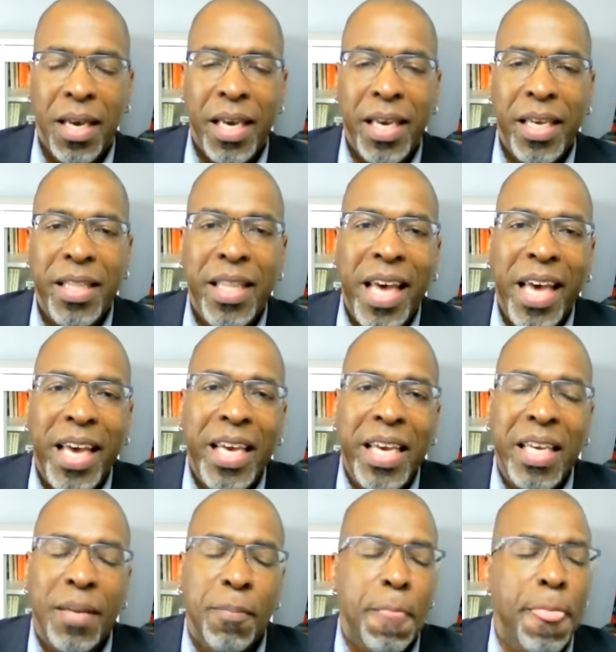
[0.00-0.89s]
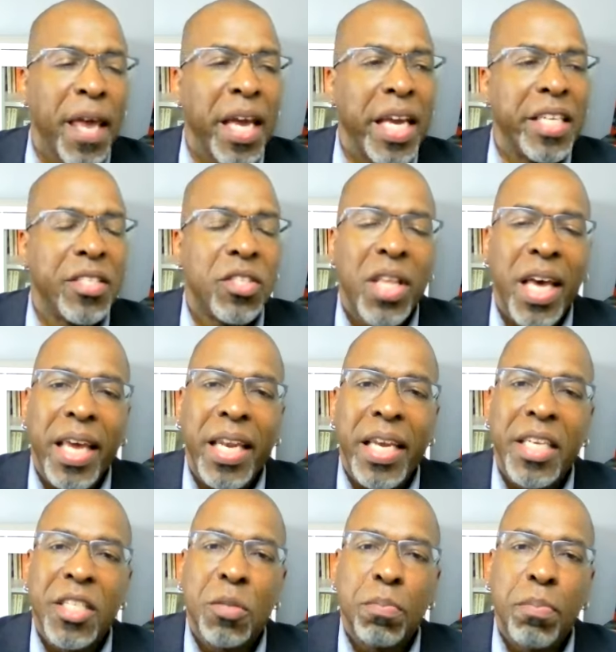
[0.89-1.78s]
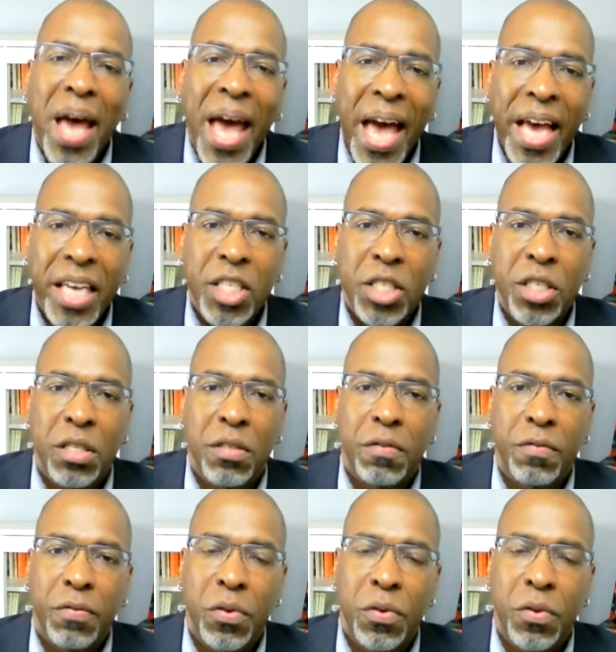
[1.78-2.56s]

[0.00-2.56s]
is that his passion